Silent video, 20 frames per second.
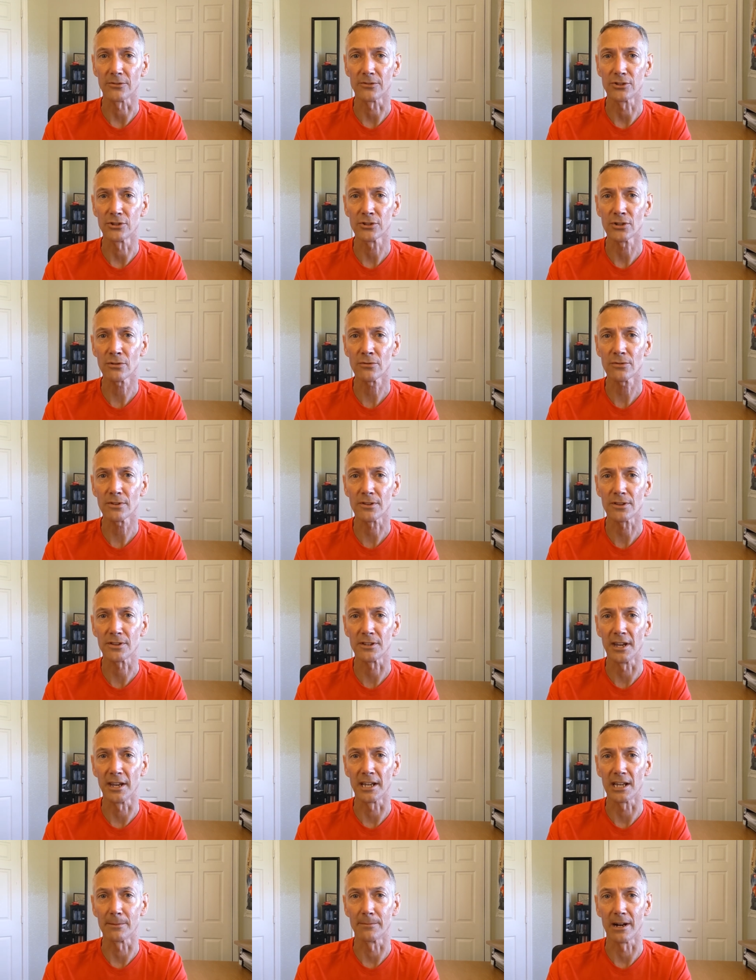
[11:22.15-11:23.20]
don't
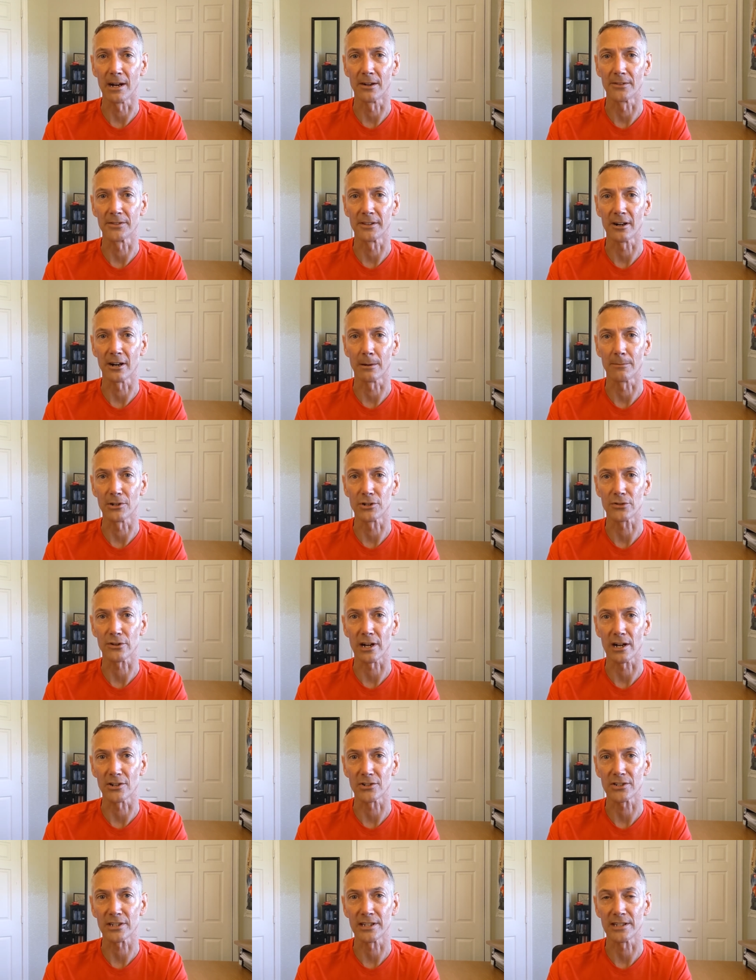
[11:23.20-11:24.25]
think about the
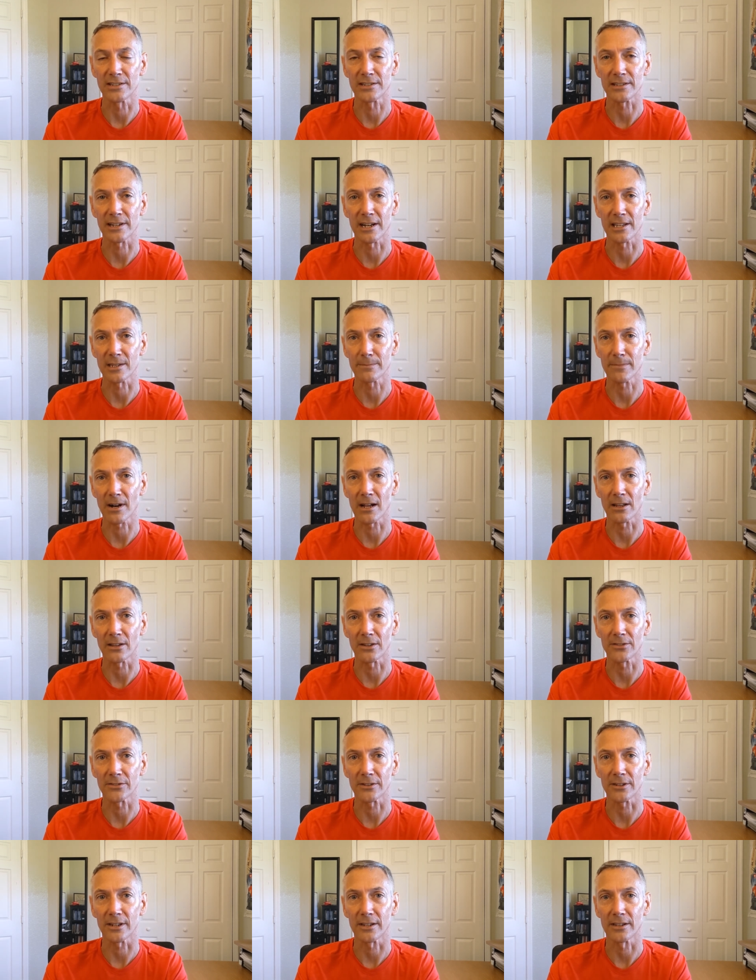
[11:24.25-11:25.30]
arbitrage inside the
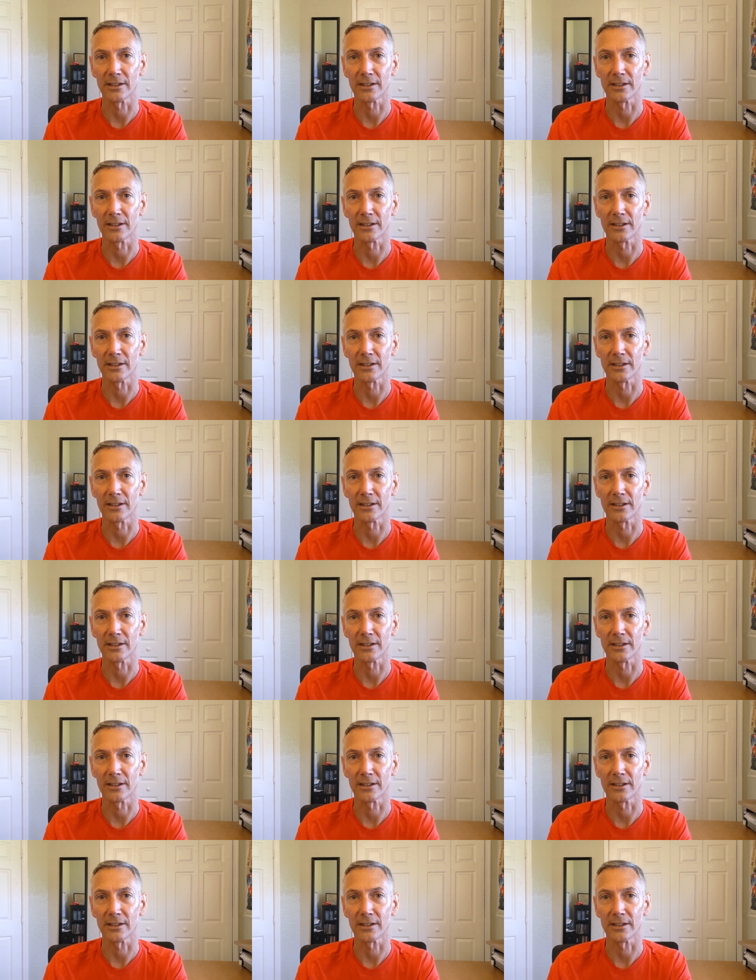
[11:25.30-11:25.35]
policy.